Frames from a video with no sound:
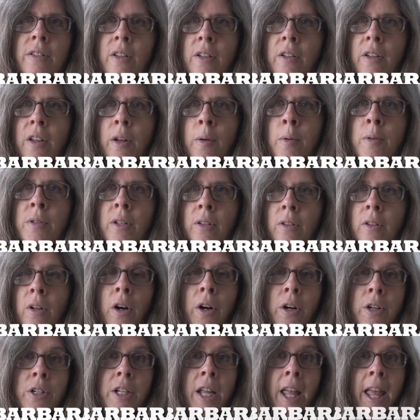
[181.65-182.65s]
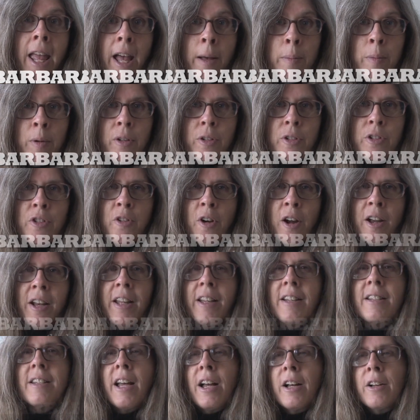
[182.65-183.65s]
Sunday was a large camel
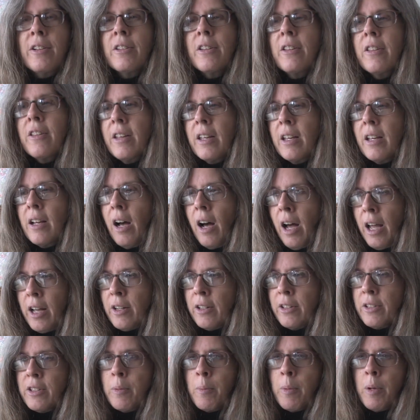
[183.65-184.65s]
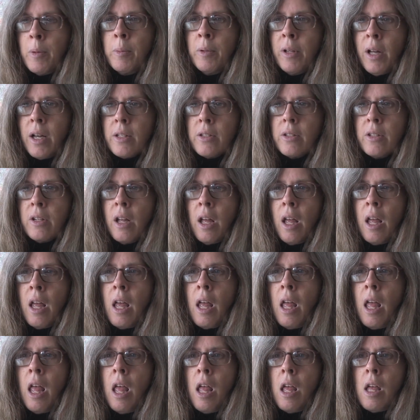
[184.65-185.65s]
striding down the aisle to be blessed.
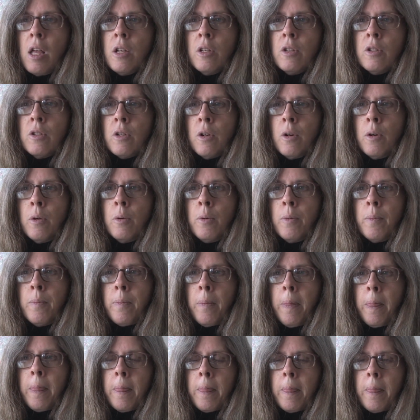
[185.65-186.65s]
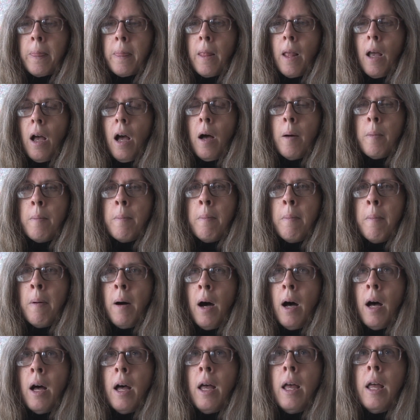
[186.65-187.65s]
So
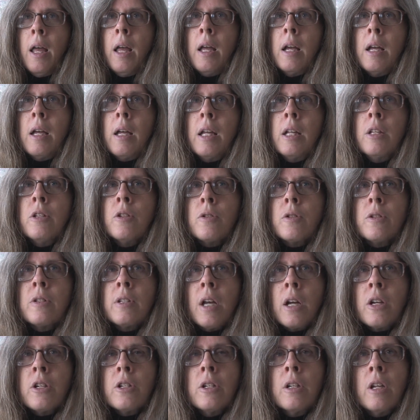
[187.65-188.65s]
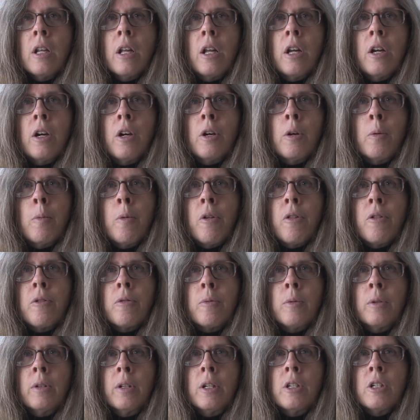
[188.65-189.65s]
my intersection here with
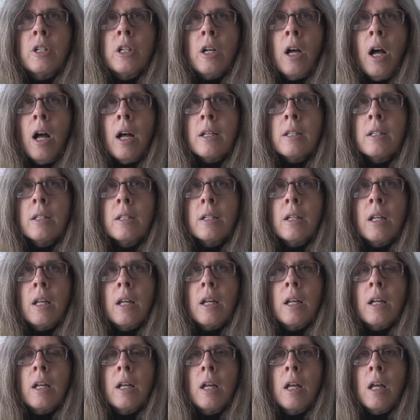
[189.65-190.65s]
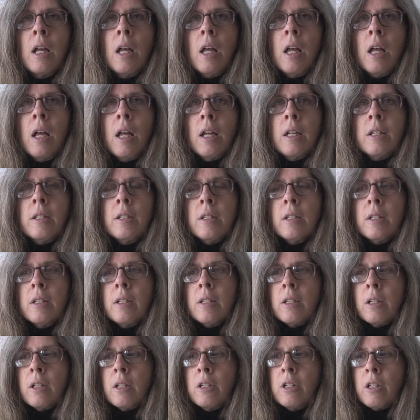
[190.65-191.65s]
religiosity is to
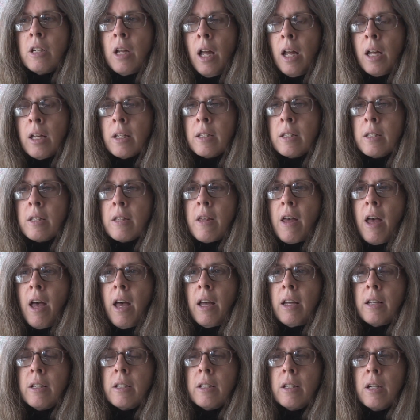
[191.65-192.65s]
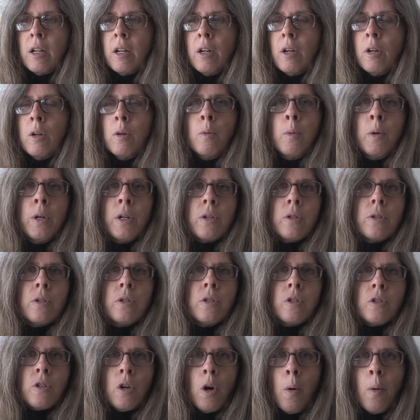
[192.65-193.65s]
suggest that we are
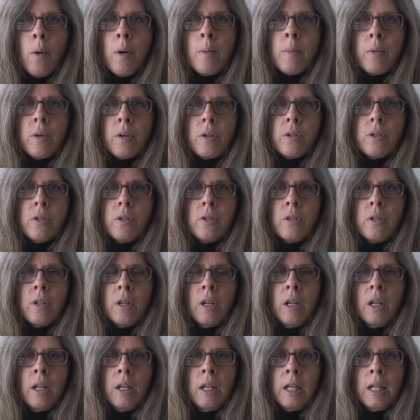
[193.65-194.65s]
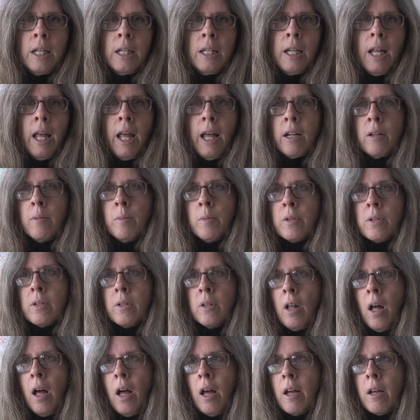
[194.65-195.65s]
so immersed in animals'
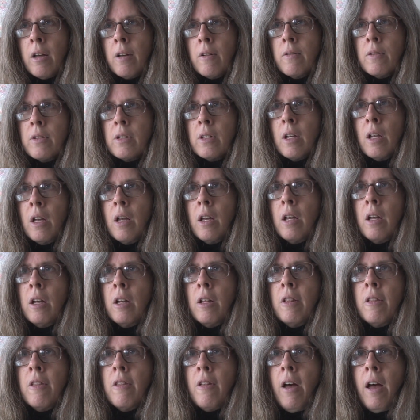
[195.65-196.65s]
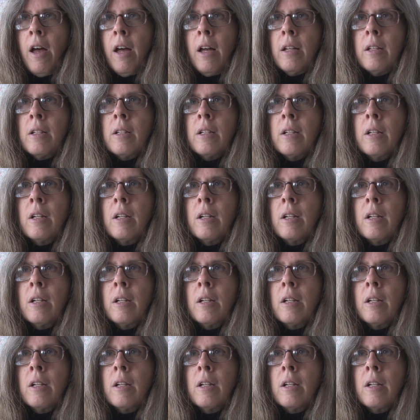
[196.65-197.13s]
lives that